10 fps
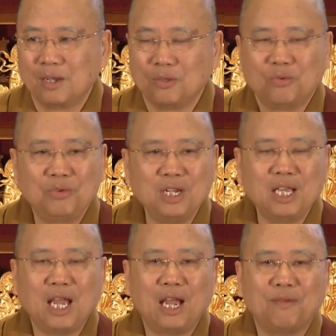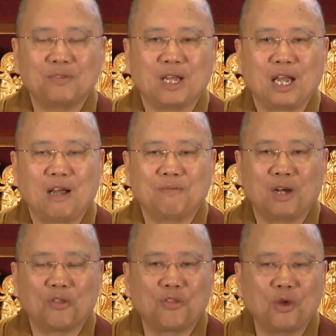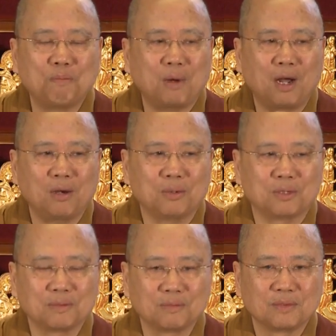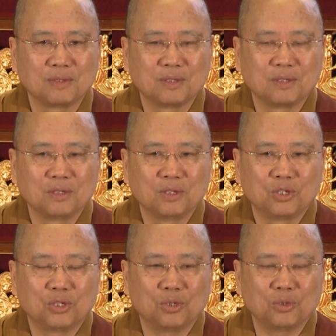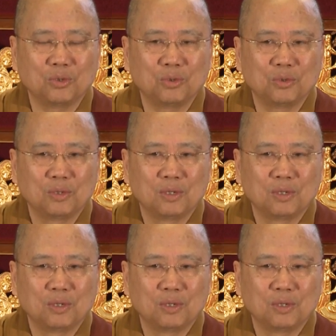You really have to have a third power to